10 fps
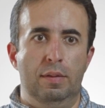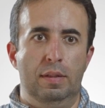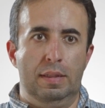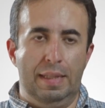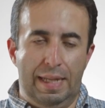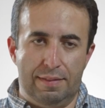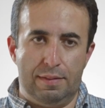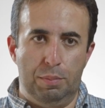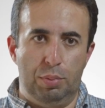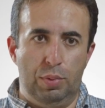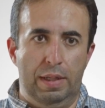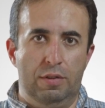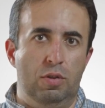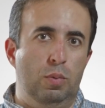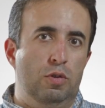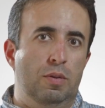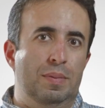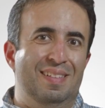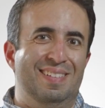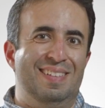less compressed, and when
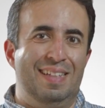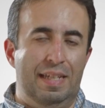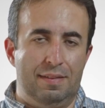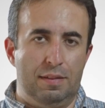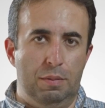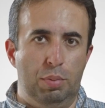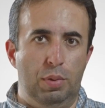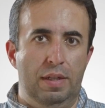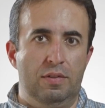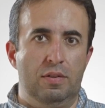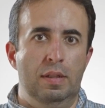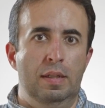something is less compressed,